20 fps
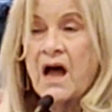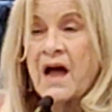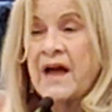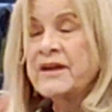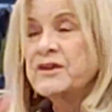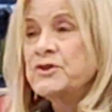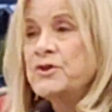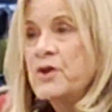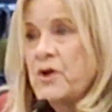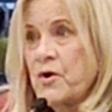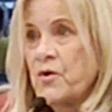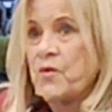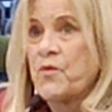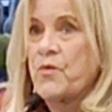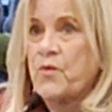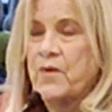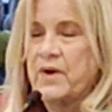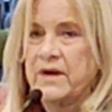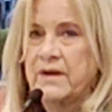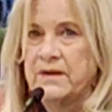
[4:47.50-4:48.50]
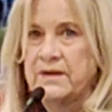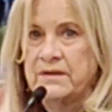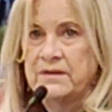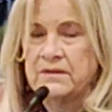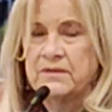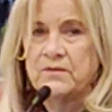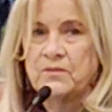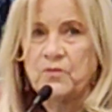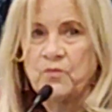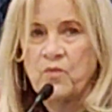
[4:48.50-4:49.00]
I know
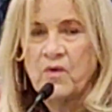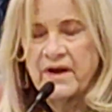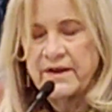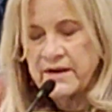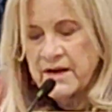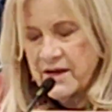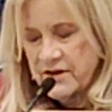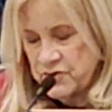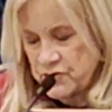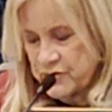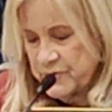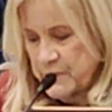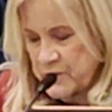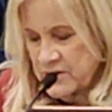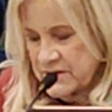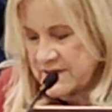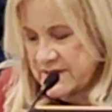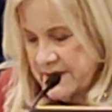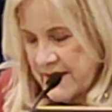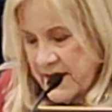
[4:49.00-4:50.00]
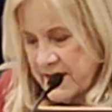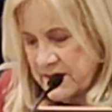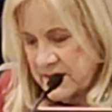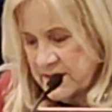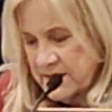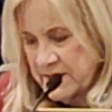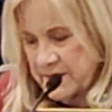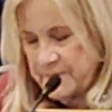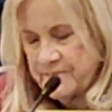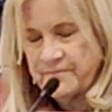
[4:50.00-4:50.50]
100%